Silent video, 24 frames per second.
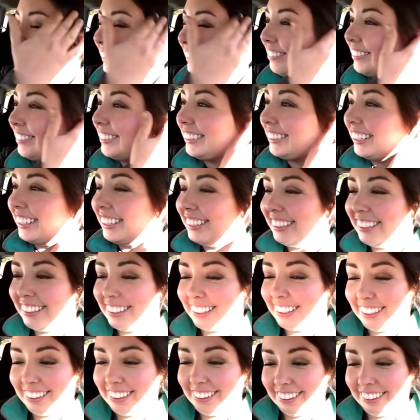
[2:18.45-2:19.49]
If it does,
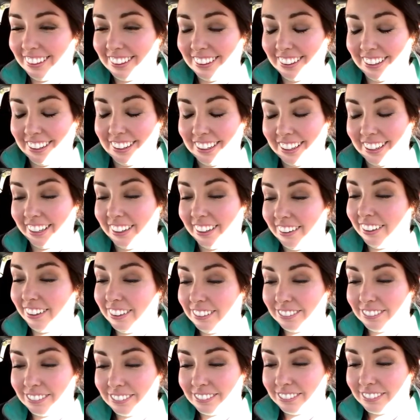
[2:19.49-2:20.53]
then I don't
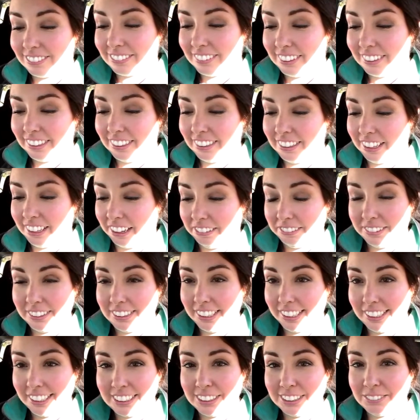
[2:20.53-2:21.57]
know. I'm gonna
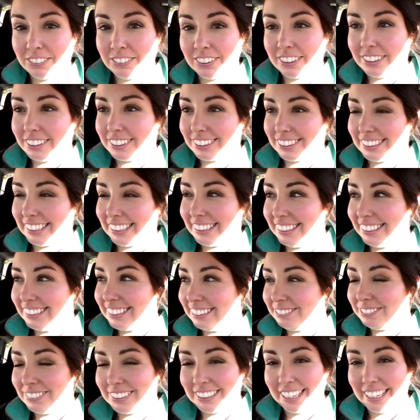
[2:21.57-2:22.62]
take it somewhere else because I think
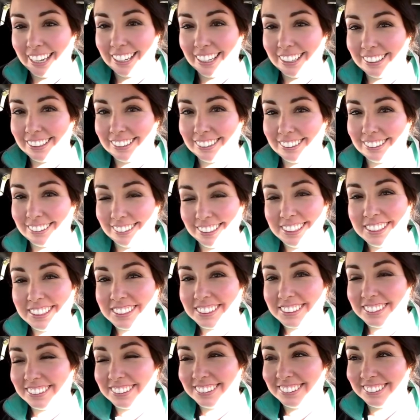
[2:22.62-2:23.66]
this mechanic
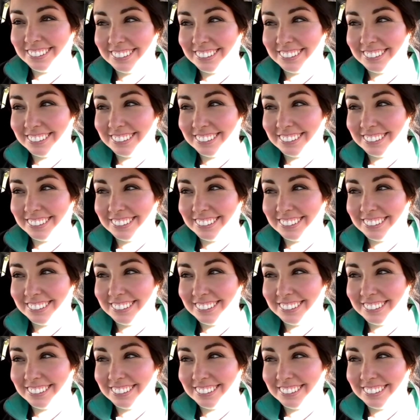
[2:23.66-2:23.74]
sucks.